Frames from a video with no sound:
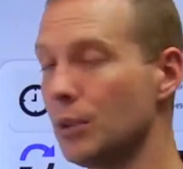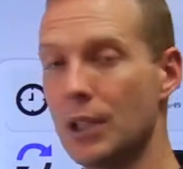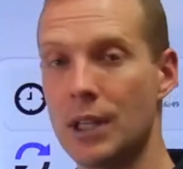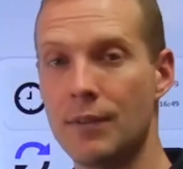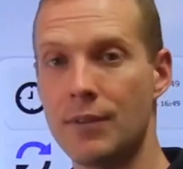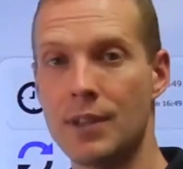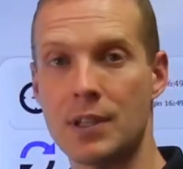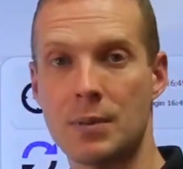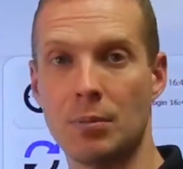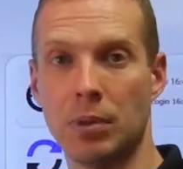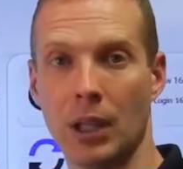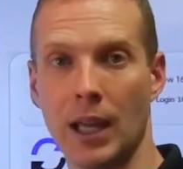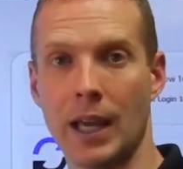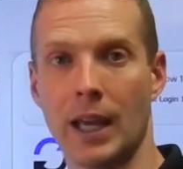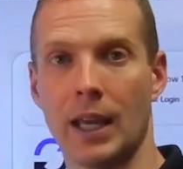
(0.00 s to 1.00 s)
you leave this
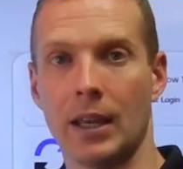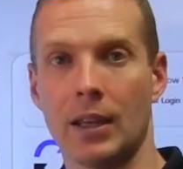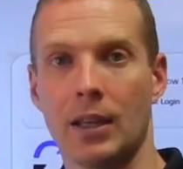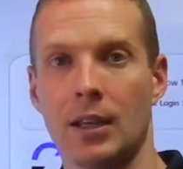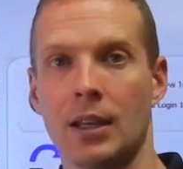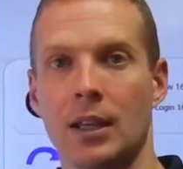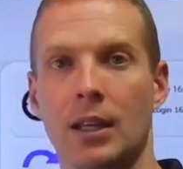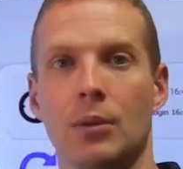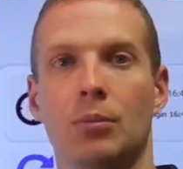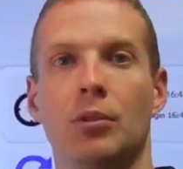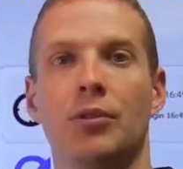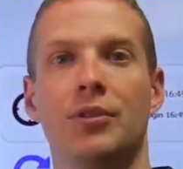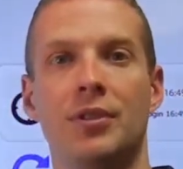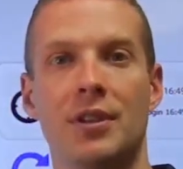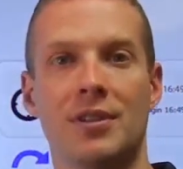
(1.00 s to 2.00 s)
blank, it
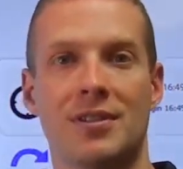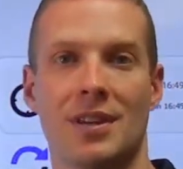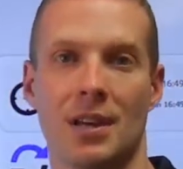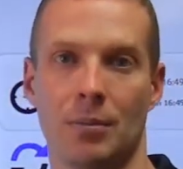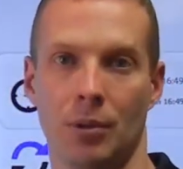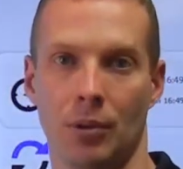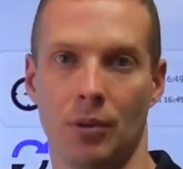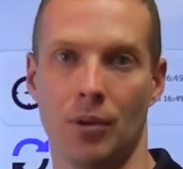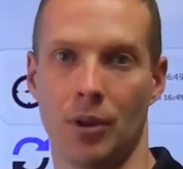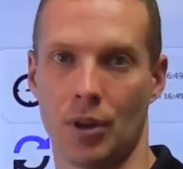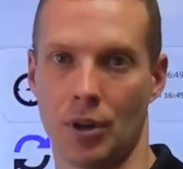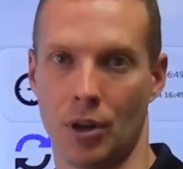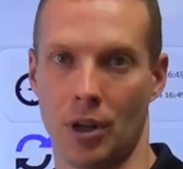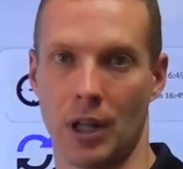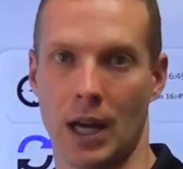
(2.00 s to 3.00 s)
will disable
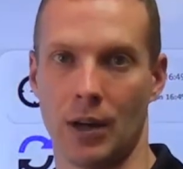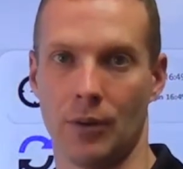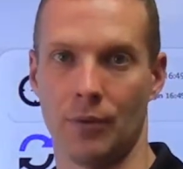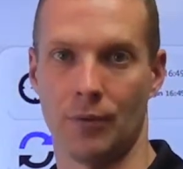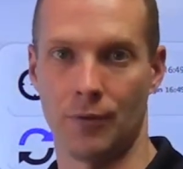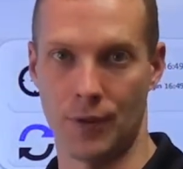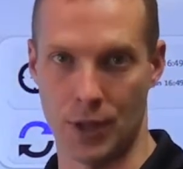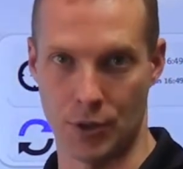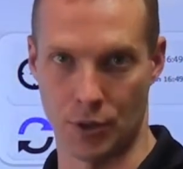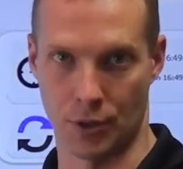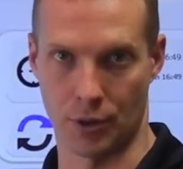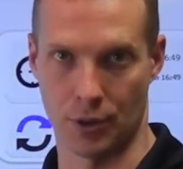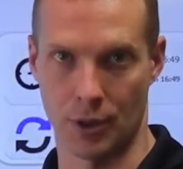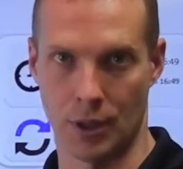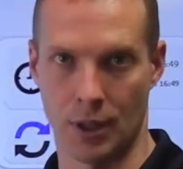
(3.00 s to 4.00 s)
the call-out
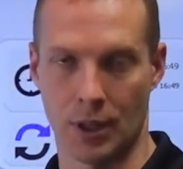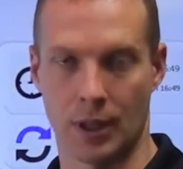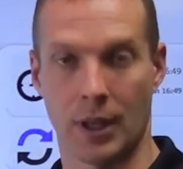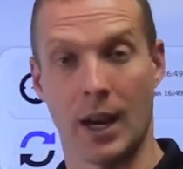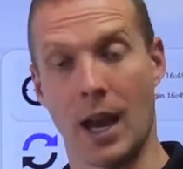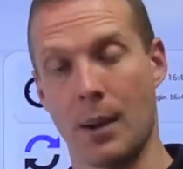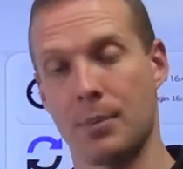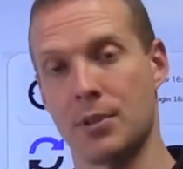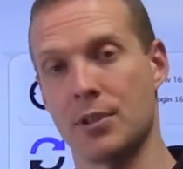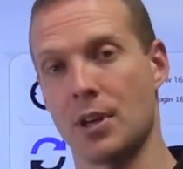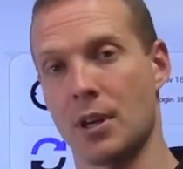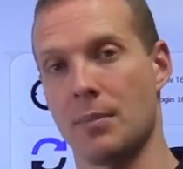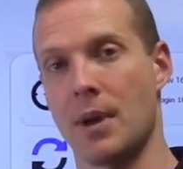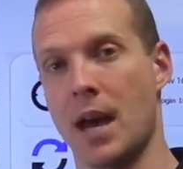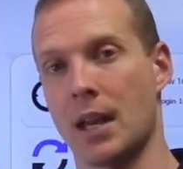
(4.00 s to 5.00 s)
feature that happens
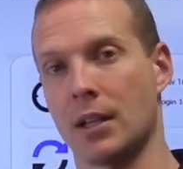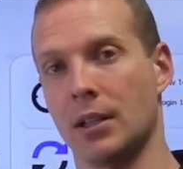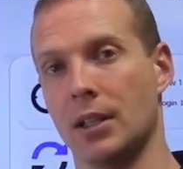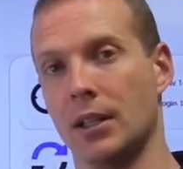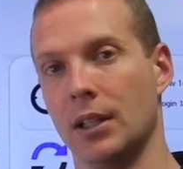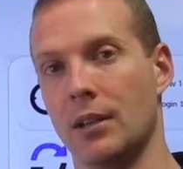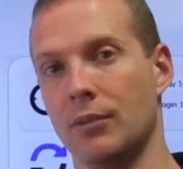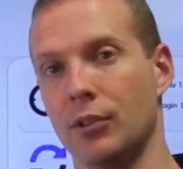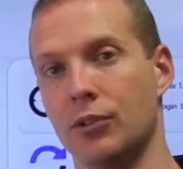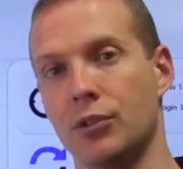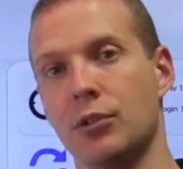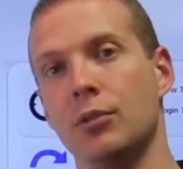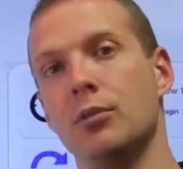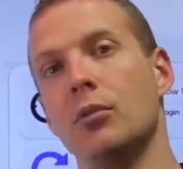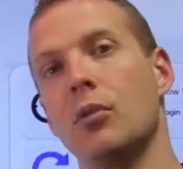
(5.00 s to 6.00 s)
automatically at level
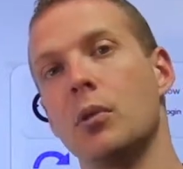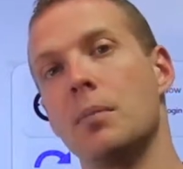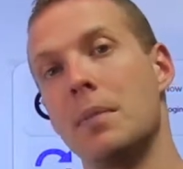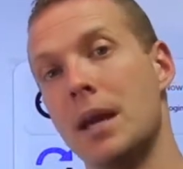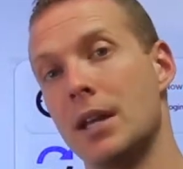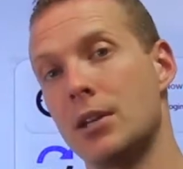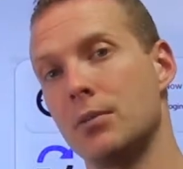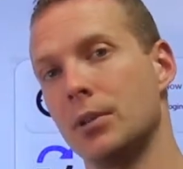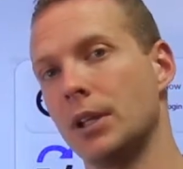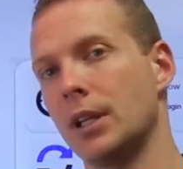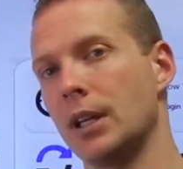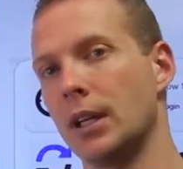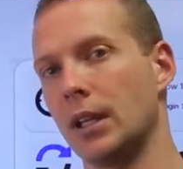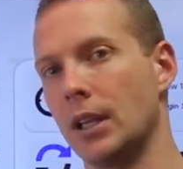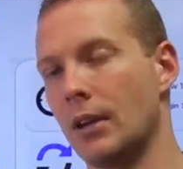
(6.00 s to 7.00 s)
2 or
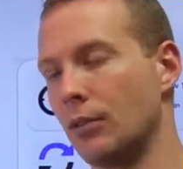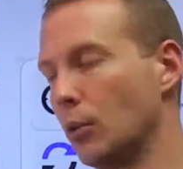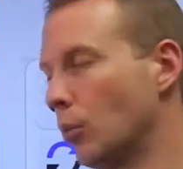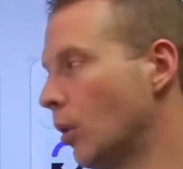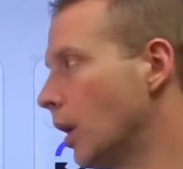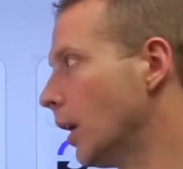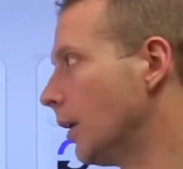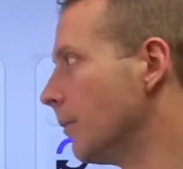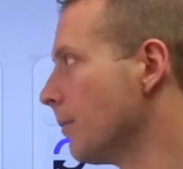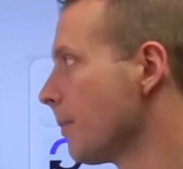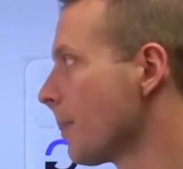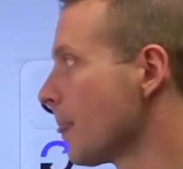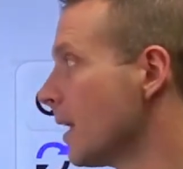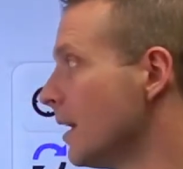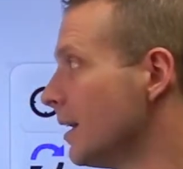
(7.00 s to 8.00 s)
manually at level 1.